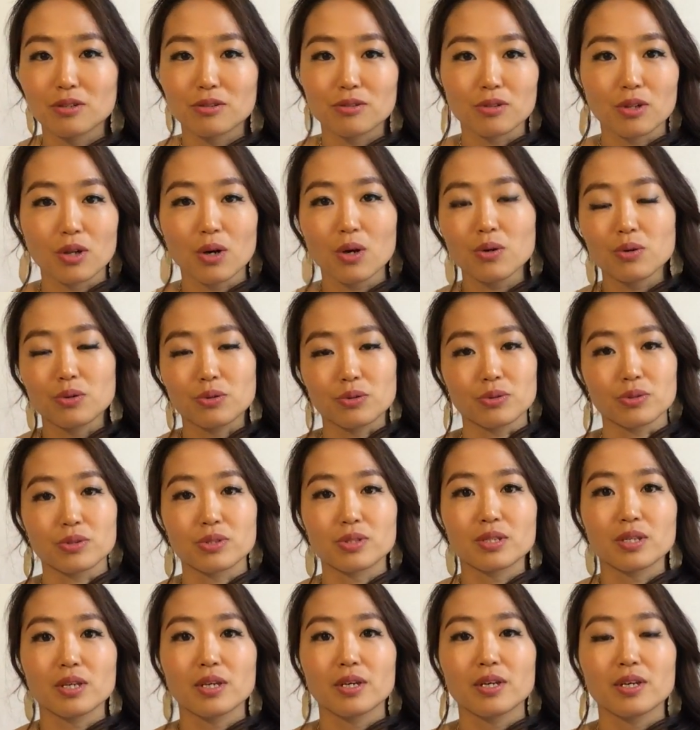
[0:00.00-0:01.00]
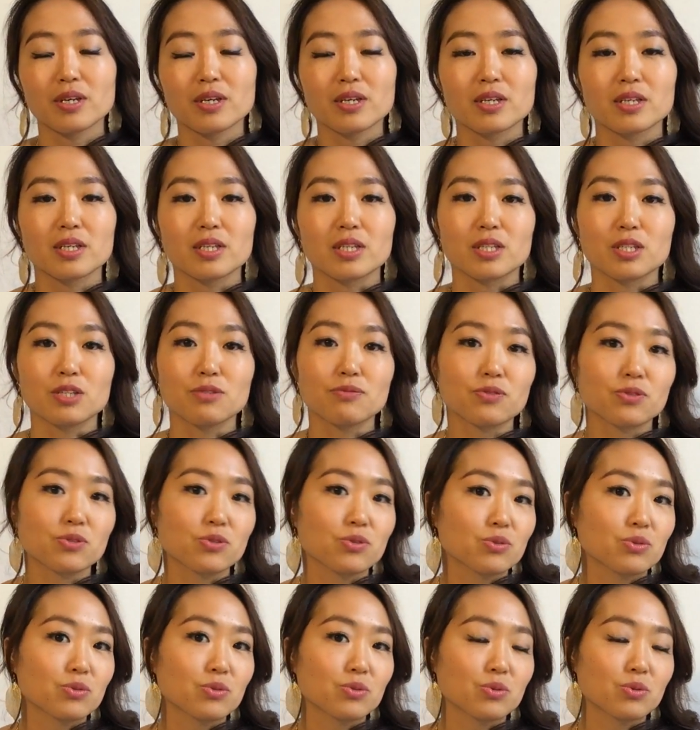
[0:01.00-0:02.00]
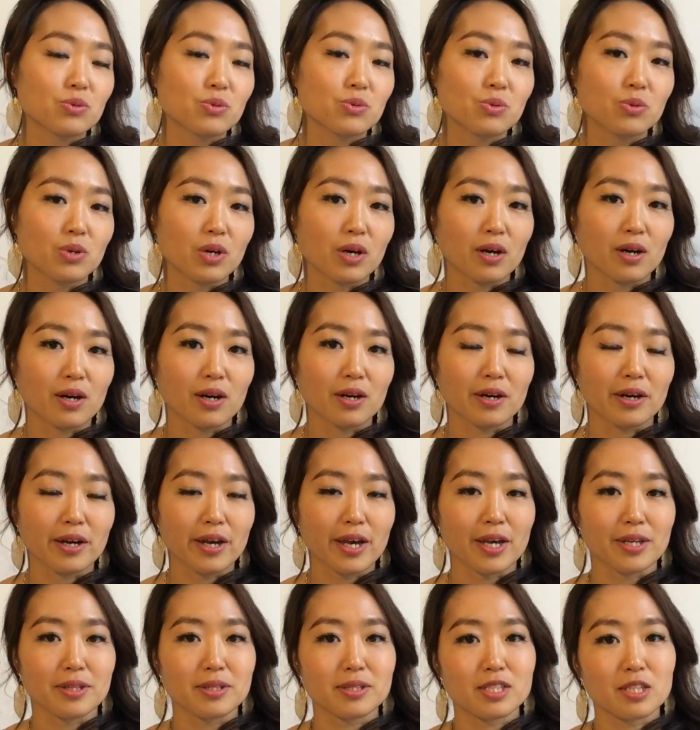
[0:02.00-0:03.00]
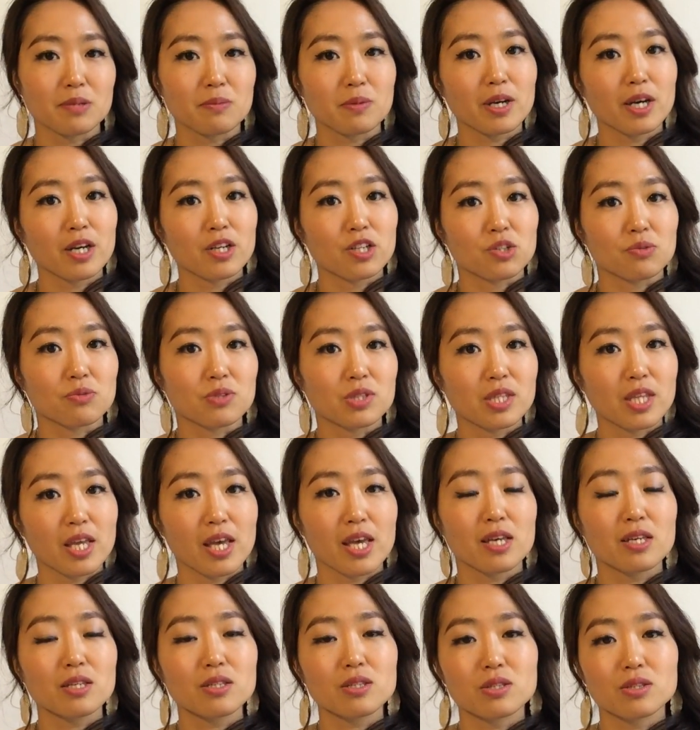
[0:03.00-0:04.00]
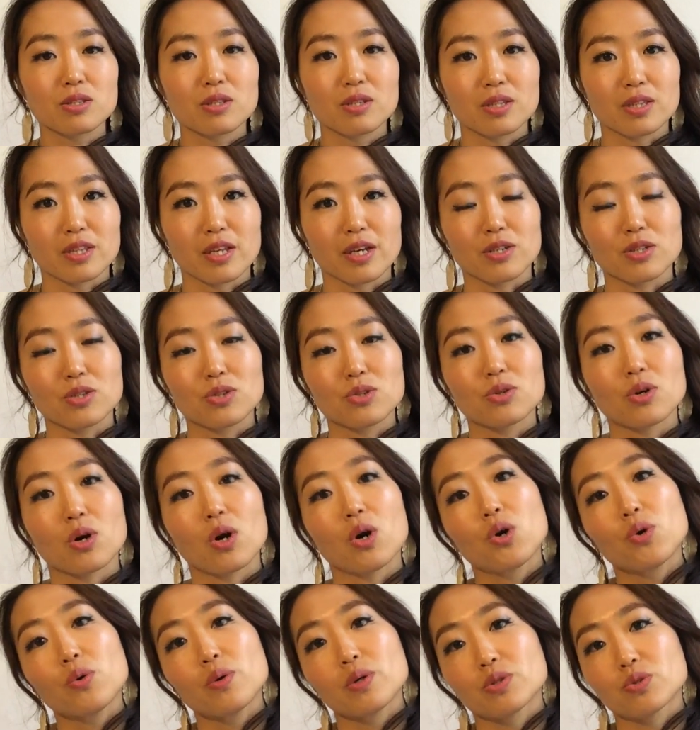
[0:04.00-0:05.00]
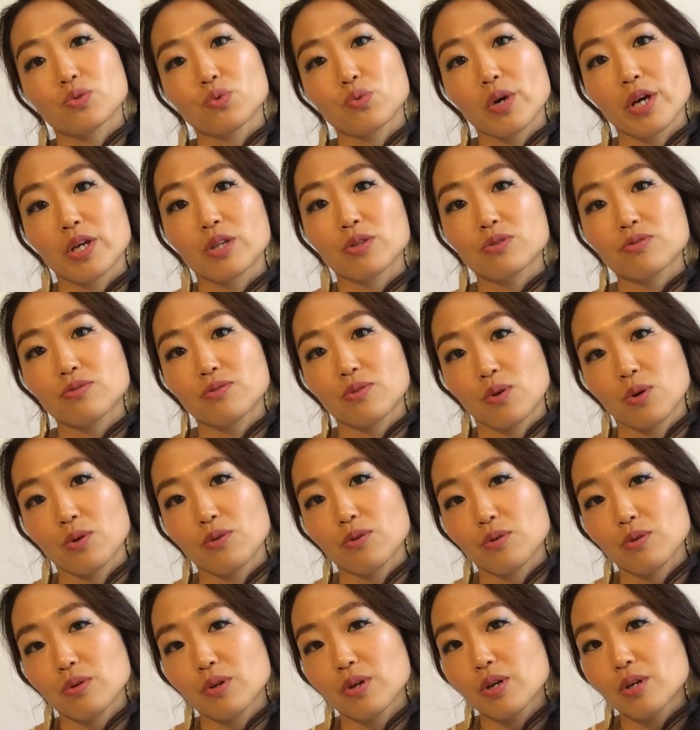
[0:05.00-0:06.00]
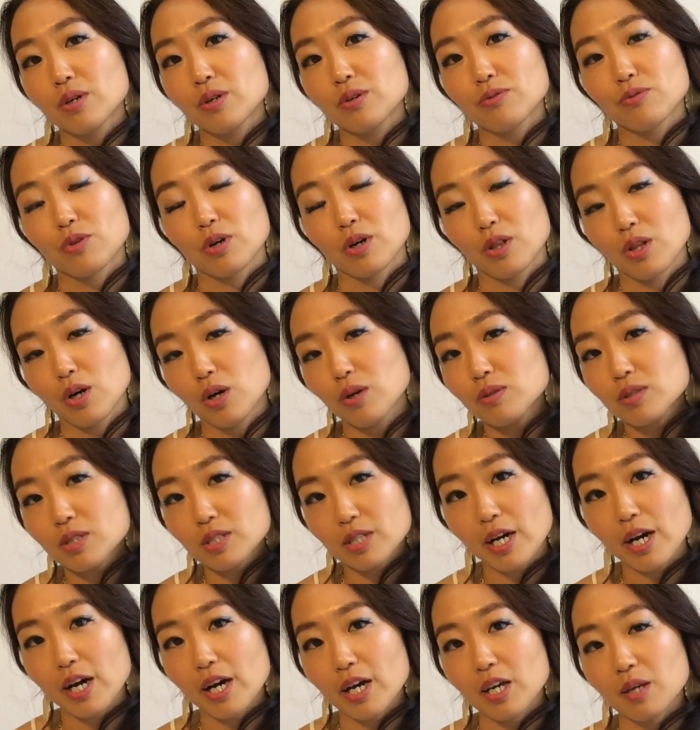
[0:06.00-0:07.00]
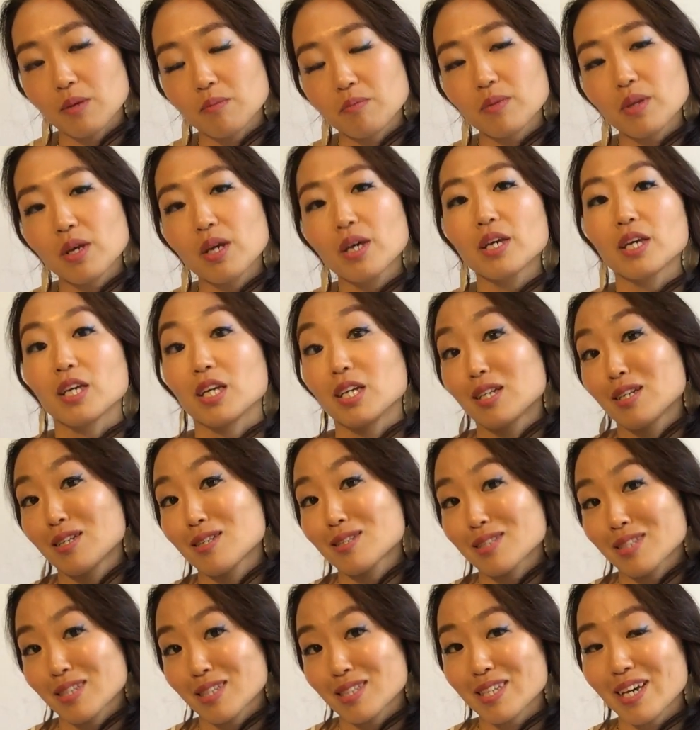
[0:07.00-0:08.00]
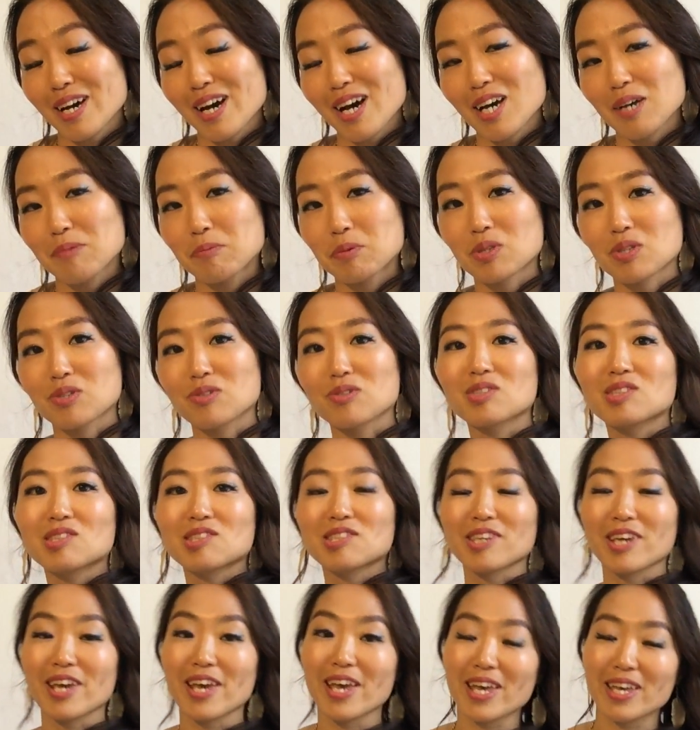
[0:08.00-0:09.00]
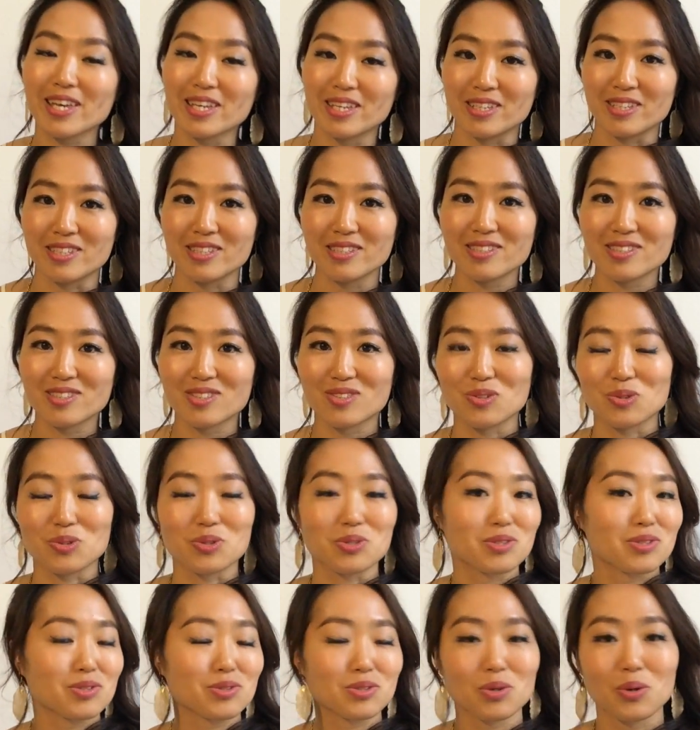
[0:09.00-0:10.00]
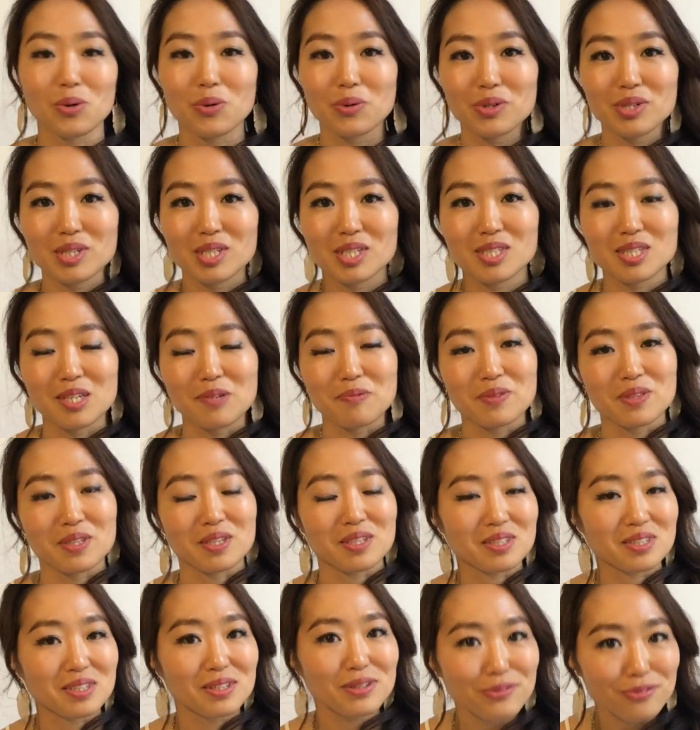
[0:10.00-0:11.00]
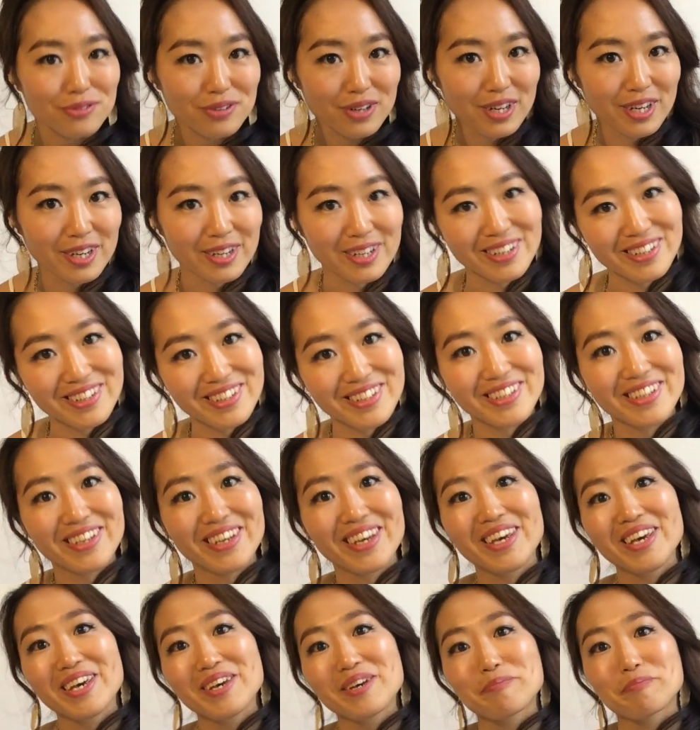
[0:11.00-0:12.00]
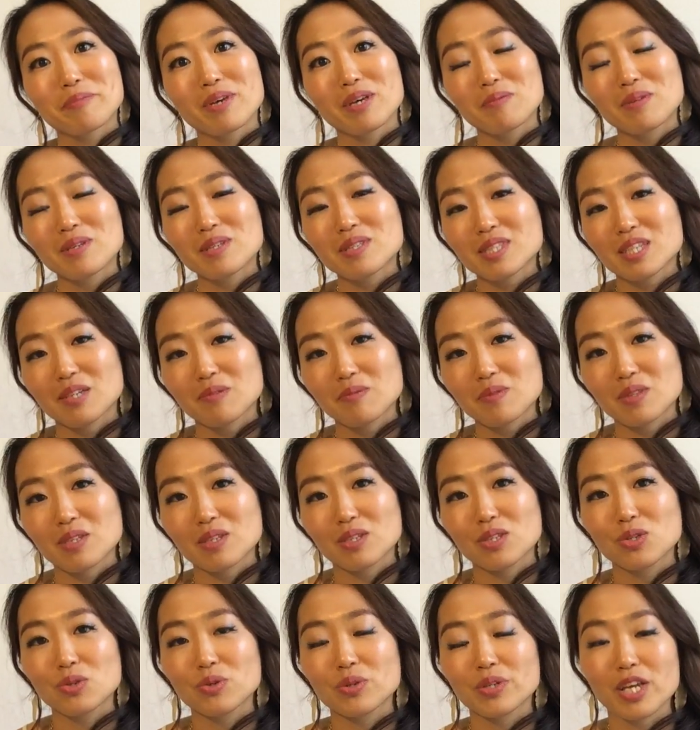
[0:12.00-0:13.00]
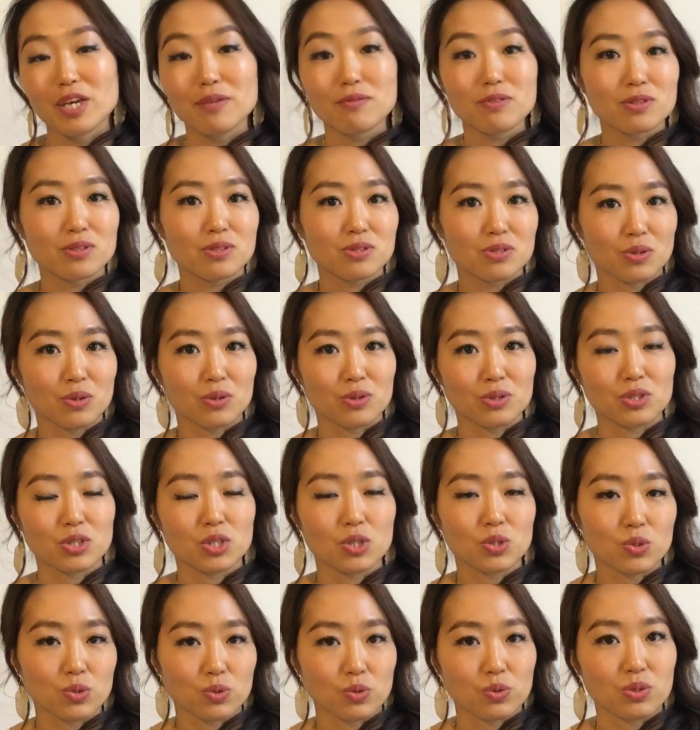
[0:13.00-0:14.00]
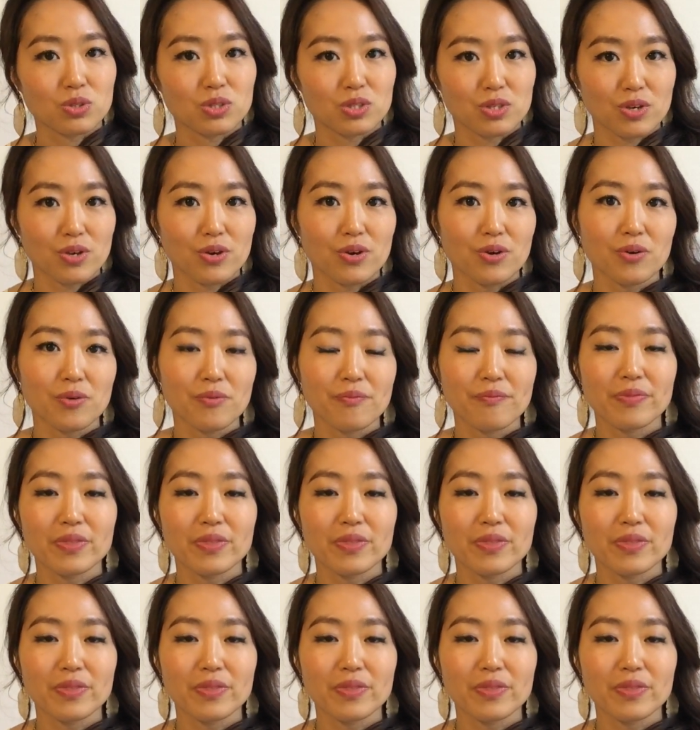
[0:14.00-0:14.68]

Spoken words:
clothes. If you had some kind of taste that you always went for a long time, it is the time to change to totally something different, maybe something you never thought you would do.